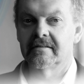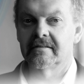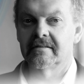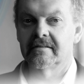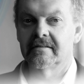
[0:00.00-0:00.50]

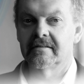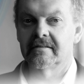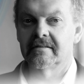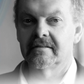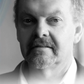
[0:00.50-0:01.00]

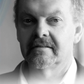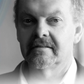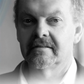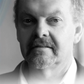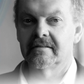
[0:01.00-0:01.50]

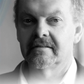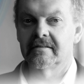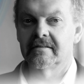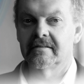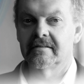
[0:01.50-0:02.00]

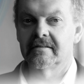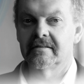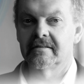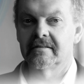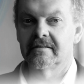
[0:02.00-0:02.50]

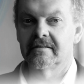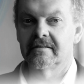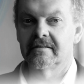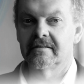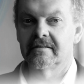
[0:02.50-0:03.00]

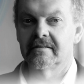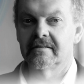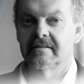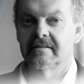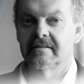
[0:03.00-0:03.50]

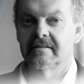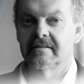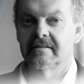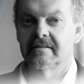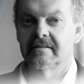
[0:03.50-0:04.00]

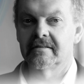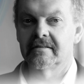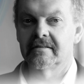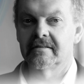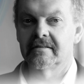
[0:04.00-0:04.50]

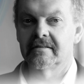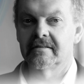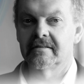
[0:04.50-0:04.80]
[no speech]